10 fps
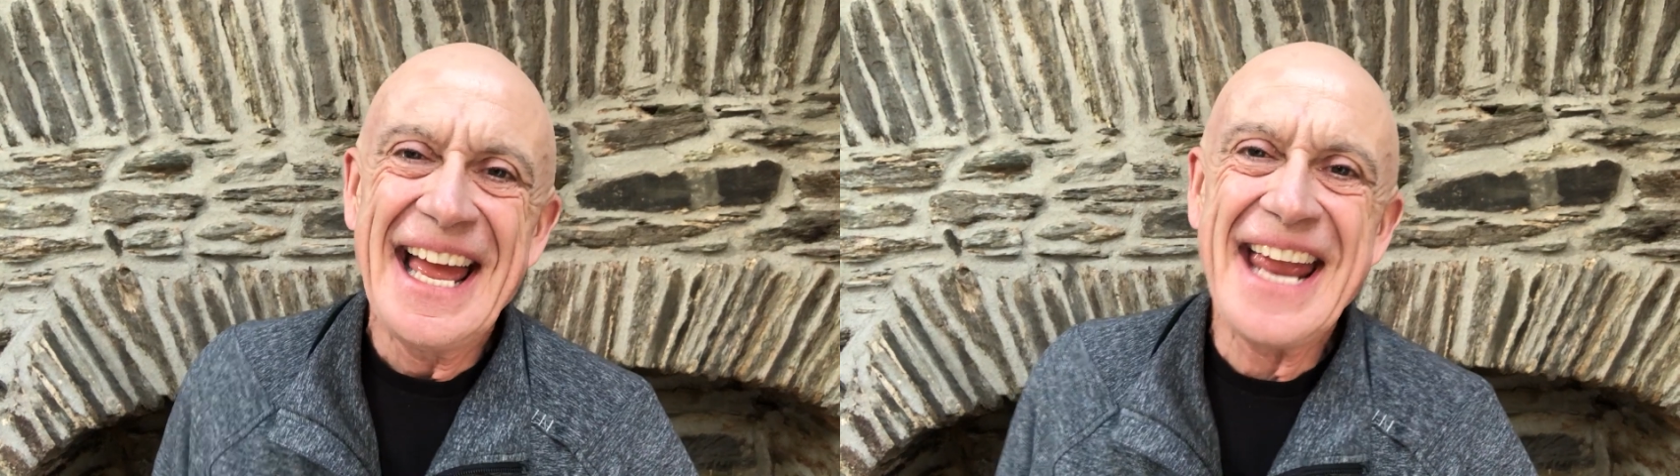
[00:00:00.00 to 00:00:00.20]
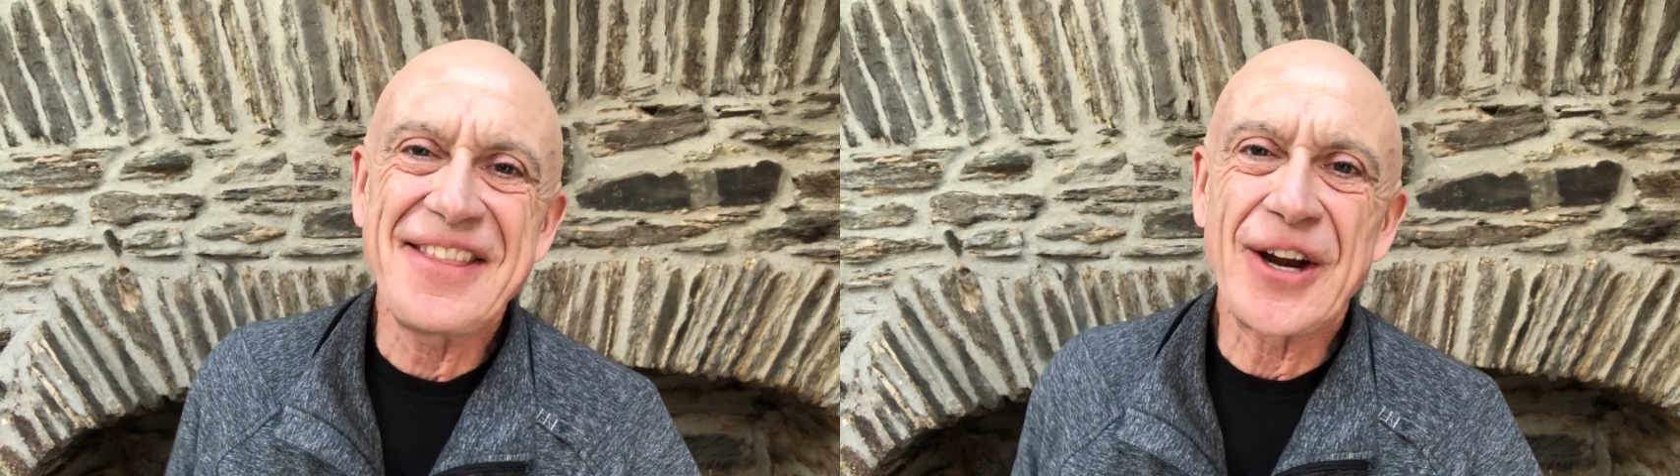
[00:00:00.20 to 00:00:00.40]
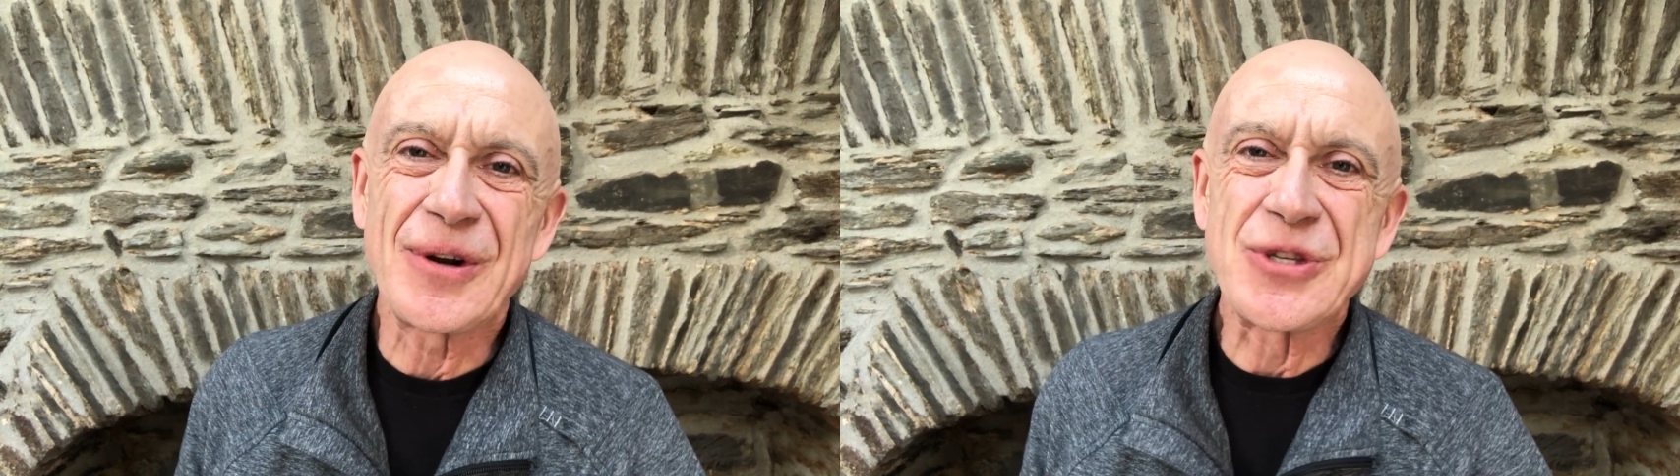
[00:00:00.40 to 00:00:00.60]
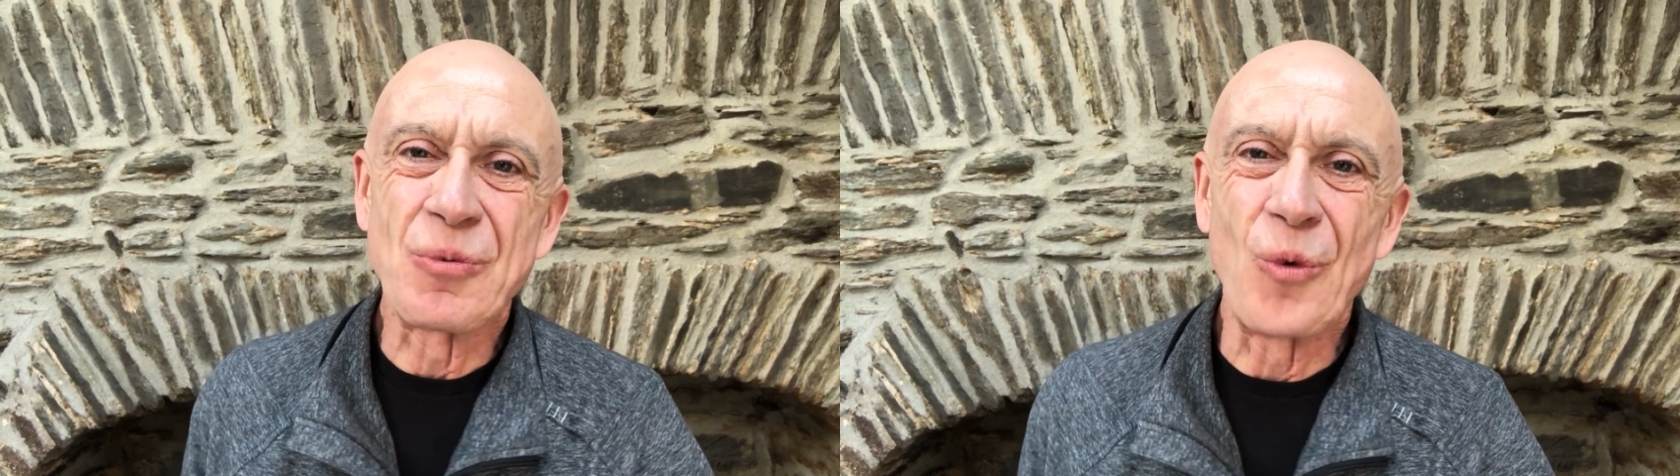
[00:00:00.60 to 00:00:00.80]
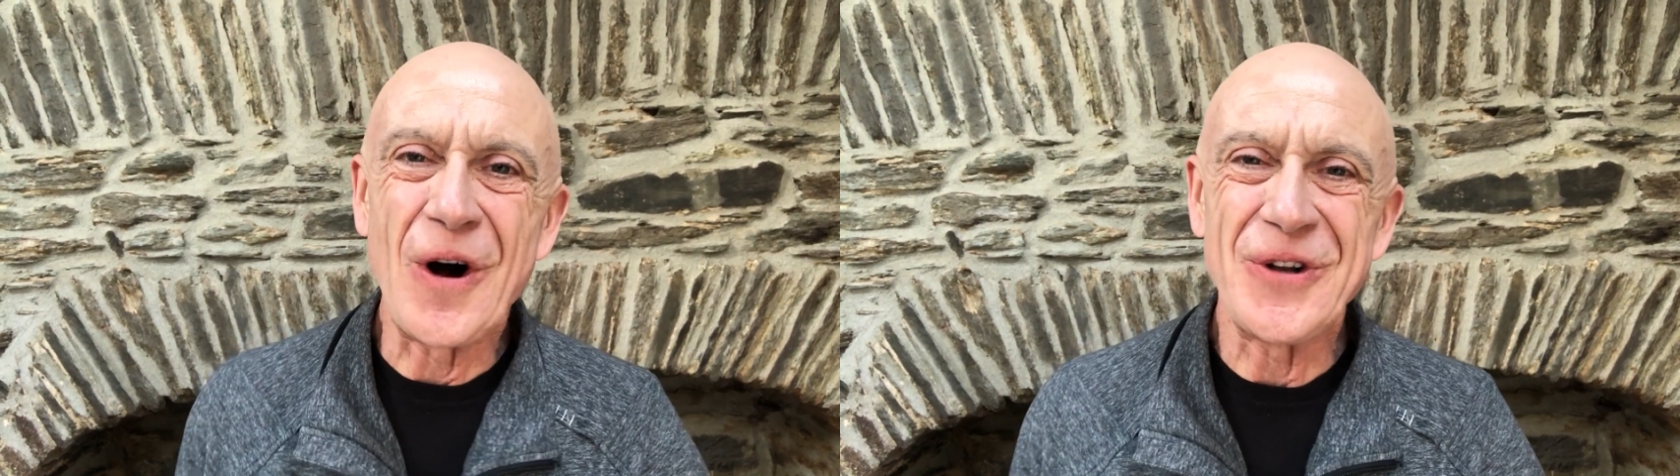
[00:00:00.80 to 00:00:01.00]
Hey there, it's
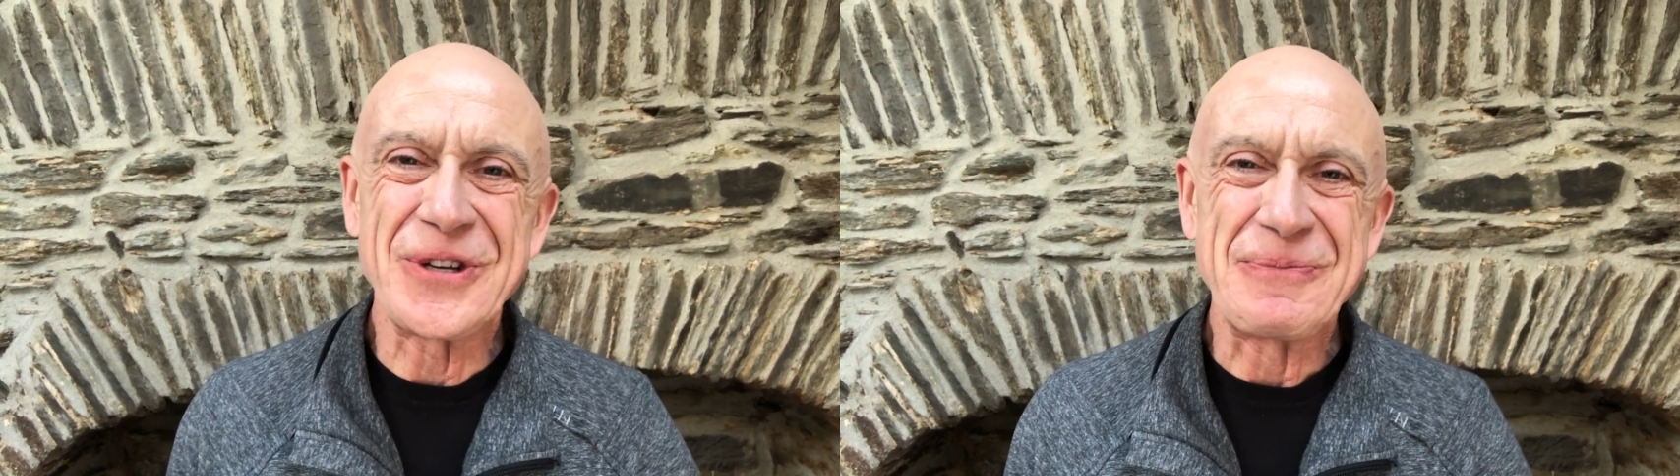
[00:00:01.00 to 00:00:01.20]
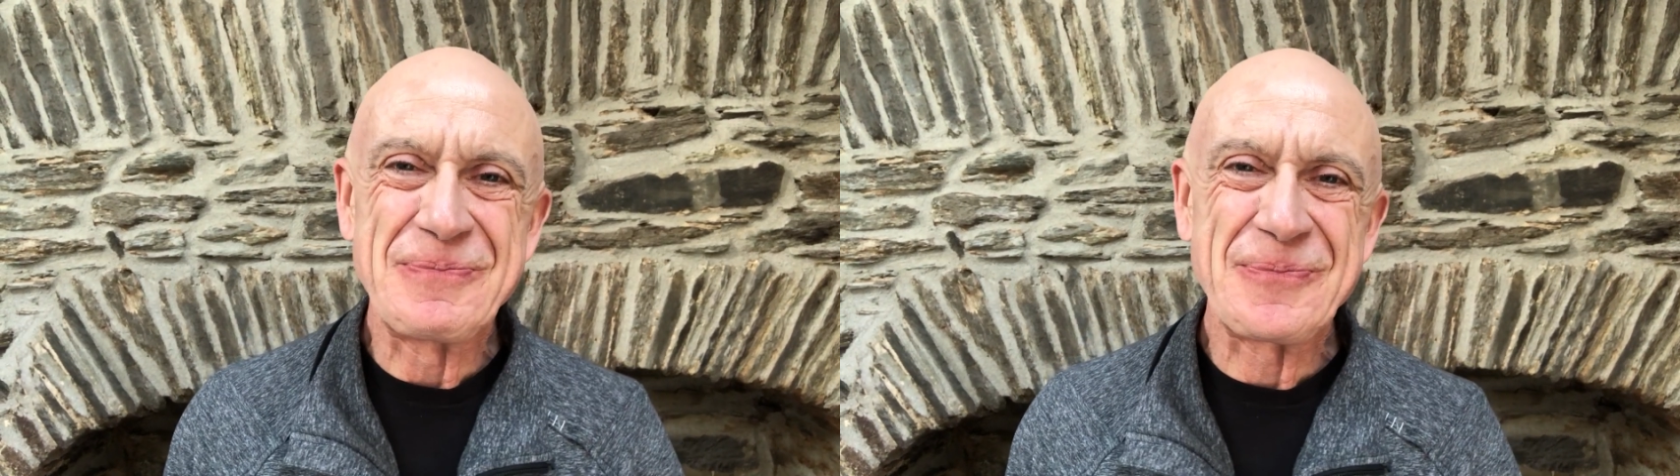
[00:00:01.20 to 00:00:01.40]
Walt.